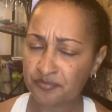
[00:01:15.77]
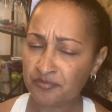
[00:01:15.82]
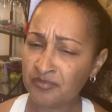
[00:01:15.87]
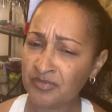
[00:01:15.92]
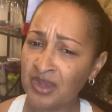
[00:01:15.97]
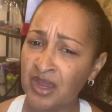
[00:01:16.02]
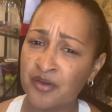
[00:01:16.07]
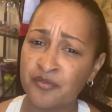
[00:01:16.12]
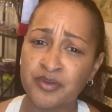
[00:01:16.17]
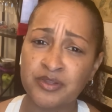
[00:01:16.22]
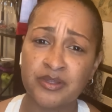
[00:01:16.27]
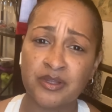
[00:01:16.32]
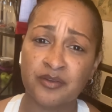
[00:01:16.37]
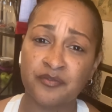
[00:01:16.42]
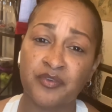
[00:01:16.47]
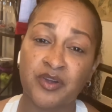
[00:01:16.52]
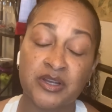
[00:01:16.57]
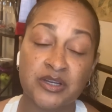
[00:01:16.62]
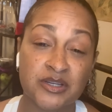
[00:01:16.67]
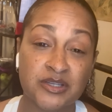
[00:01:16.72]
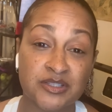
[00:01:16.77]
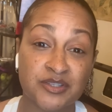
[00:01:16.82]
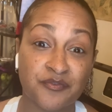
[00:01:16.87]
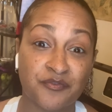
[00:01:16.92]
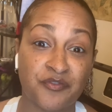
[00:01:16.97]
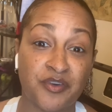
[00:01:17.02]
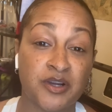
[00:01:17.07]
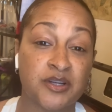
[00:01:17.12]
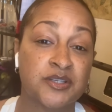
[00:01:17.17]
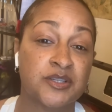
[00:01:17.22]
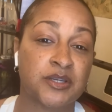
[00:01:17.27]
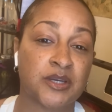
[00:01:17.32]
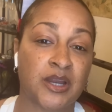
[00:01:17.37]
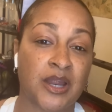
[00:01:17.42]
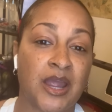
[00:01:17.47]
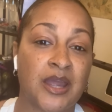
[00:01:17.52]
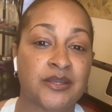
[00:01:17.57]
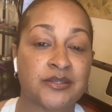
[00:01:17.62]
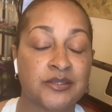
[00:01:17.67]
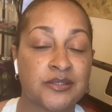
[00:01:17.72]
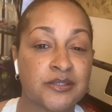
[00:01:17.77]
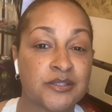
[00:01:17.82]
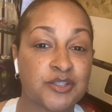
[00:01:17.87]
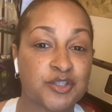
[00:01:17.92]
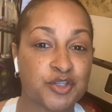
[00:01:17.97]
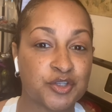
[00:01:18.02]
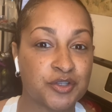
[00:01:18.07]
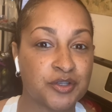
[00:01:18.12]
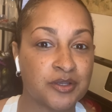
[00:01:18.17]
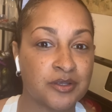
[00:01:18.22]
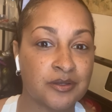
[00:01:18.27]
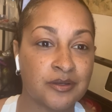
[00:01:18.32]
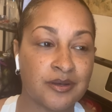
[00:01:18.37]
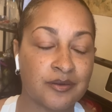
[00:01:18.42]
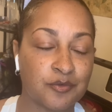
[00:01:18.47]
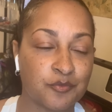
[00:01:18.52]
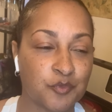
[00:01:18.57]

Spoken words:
everything functioning as it should.